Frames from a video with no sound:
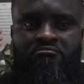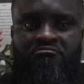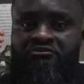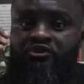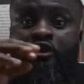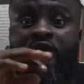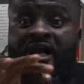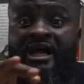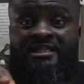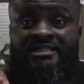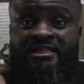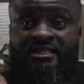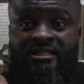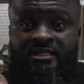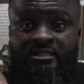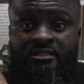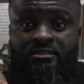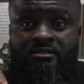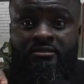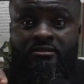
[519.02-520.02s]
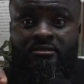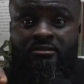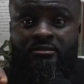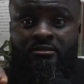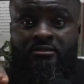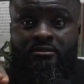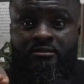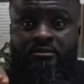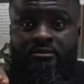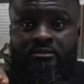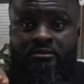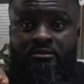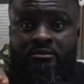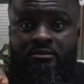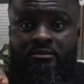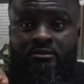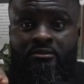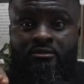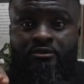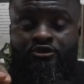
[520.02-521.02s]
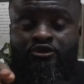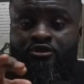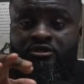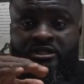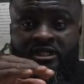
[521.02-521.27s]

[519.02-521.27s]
don't answer it. Just